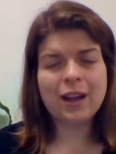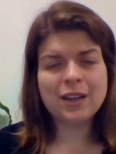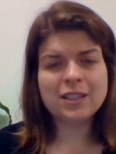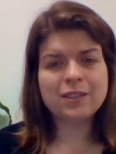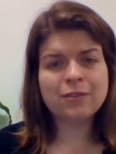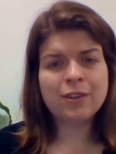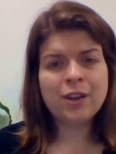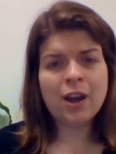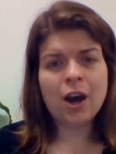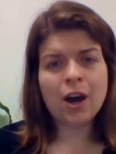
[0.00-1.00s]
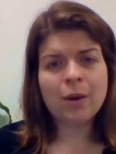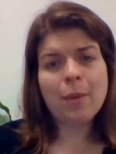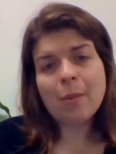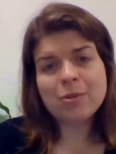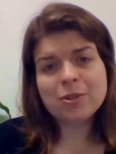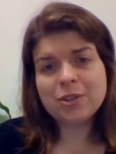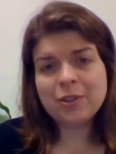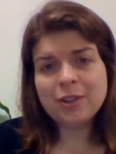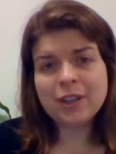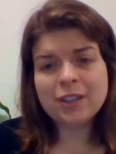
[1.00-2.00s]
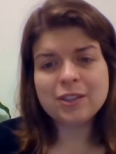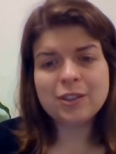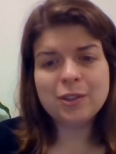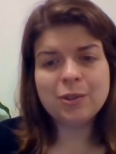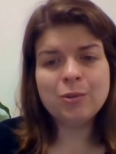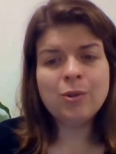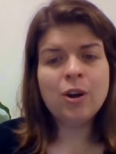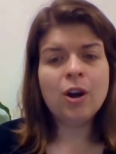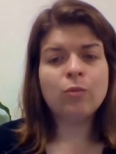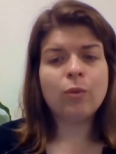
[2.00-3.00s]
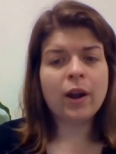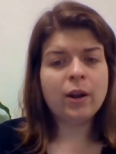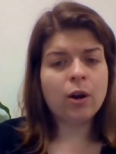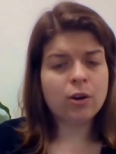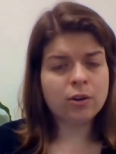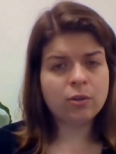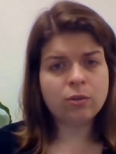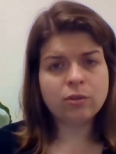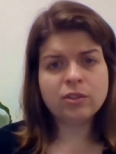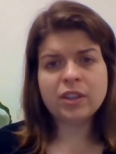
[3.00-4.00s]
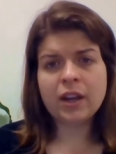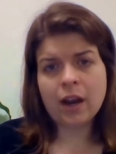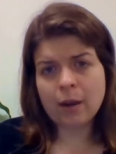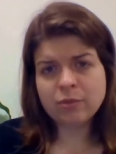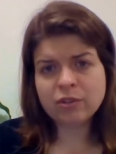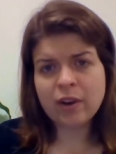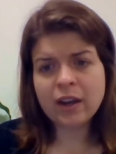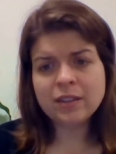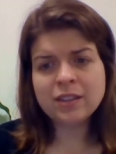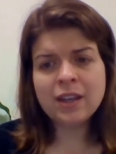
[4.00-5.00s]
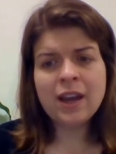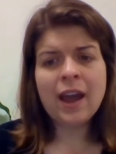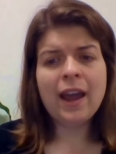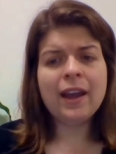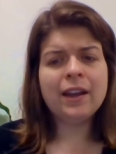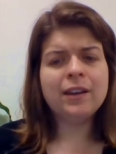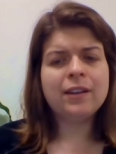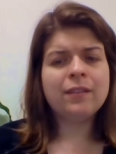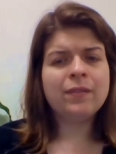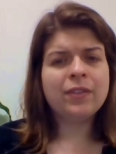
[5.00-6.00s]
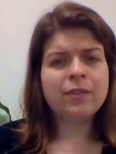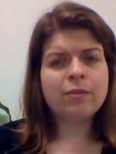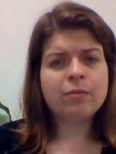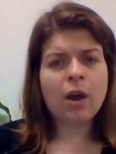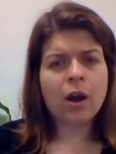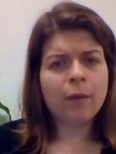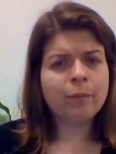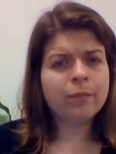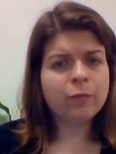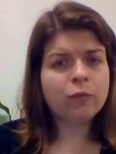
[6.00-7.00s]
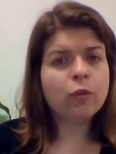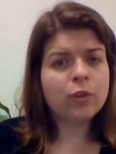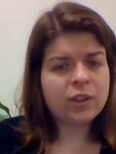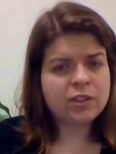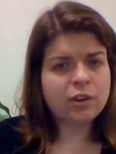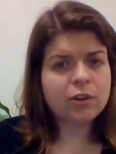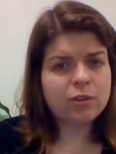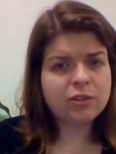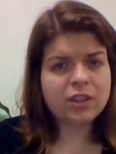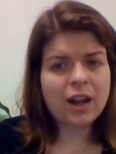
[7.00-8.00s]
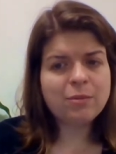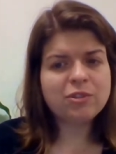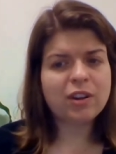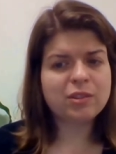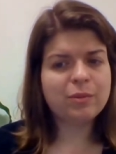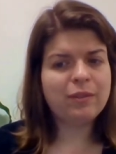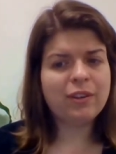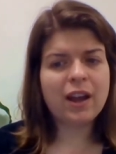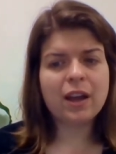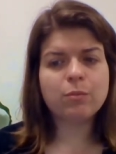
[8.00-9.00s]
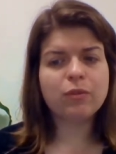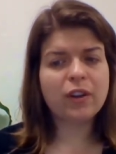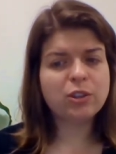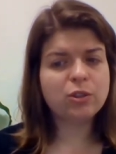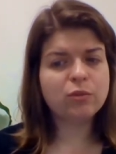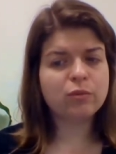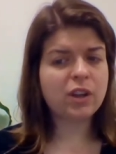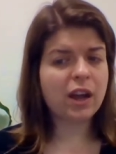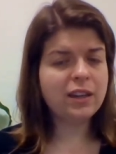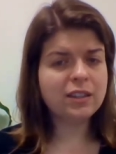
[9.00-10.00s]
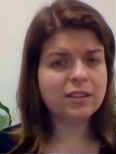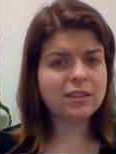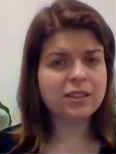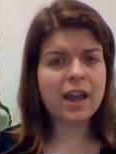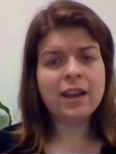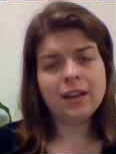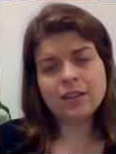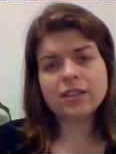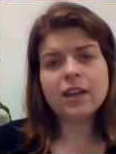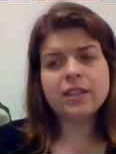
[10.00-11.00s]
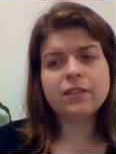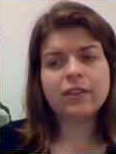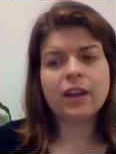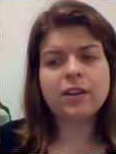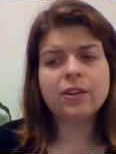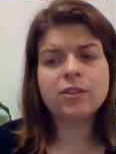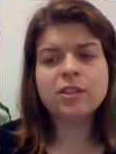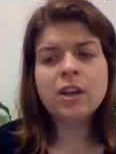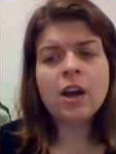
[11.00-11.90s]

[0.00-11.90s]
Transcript: lots of um, opportunities to write articles and abstracts. And um, for these articles and abstracts, we even had professional scientists and scientific editors